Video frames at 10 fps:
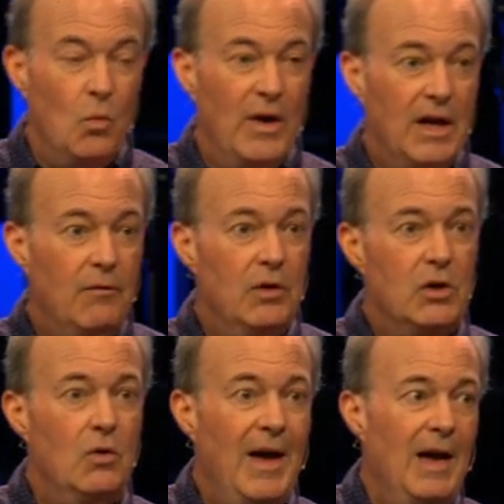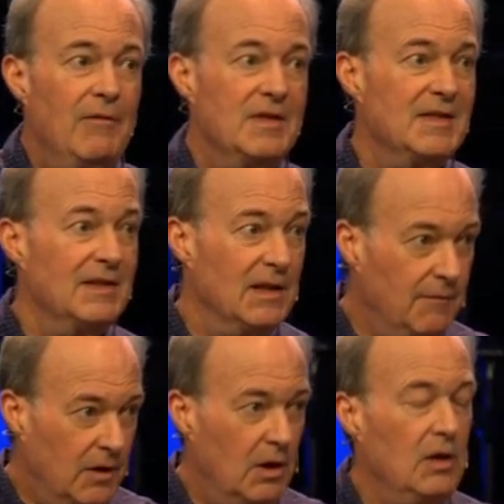whenever you have a
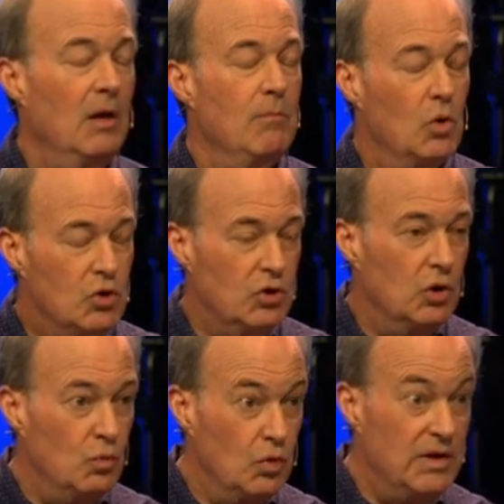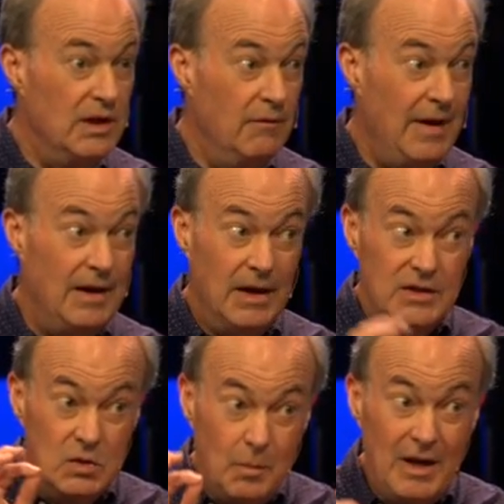significant emotional wounding event,
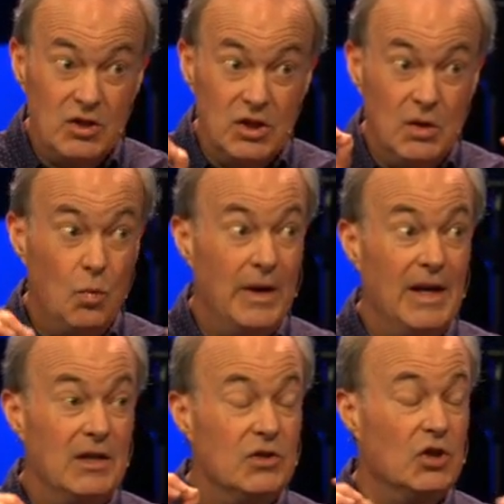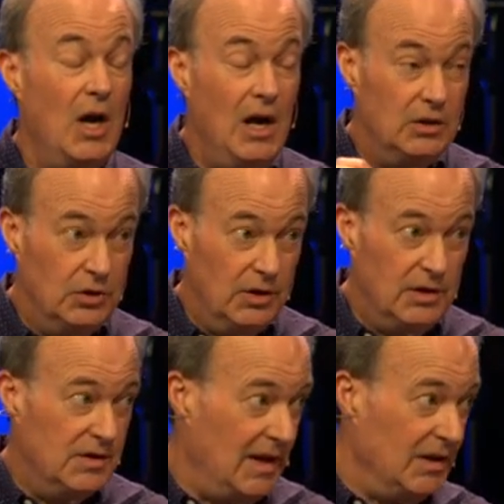especially in childhood,
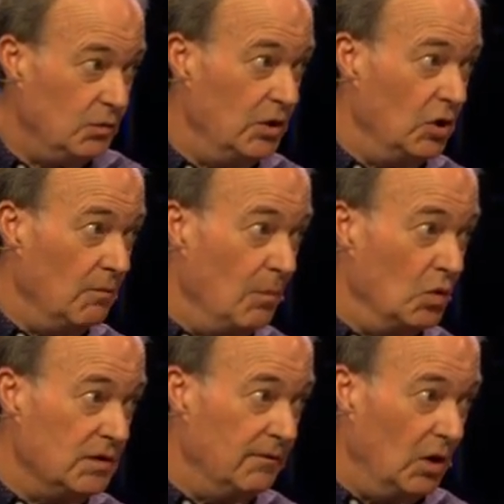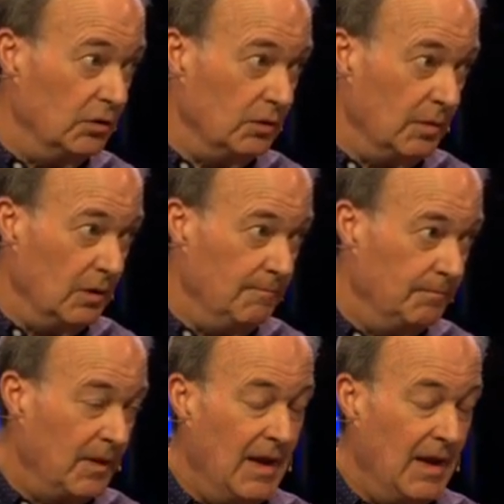because that's when you're most vulnerable,